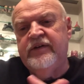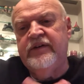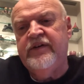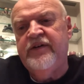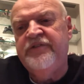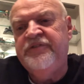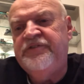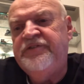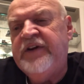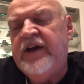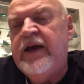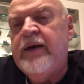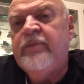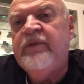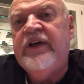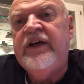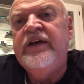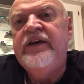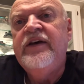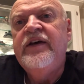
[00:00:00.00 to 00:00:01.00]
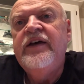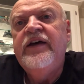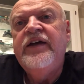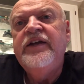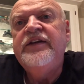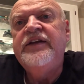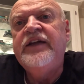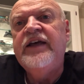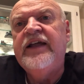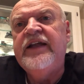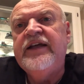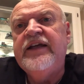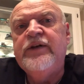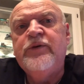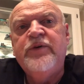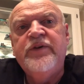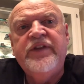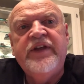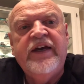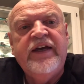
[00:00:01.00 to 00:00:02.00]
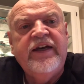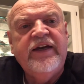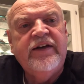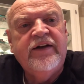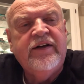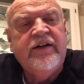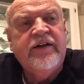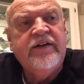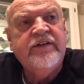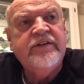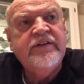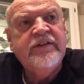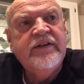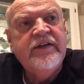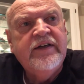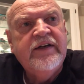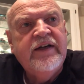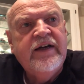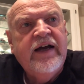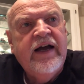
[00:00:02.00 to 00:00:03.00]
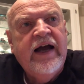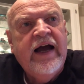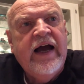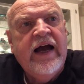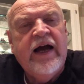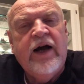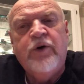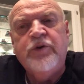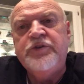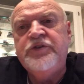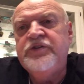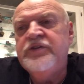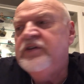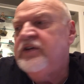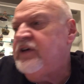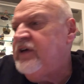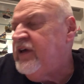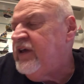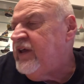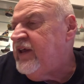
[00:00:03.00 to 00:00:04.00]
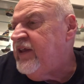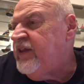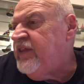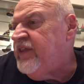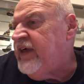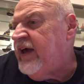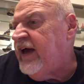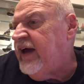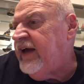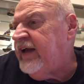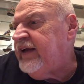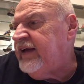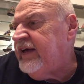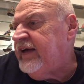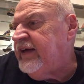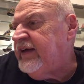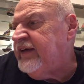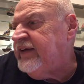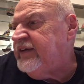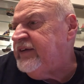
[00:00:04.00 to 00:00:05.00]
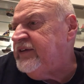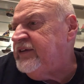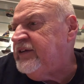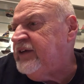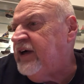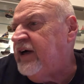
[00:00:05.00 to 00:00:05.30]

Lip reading: family dealing with a house that is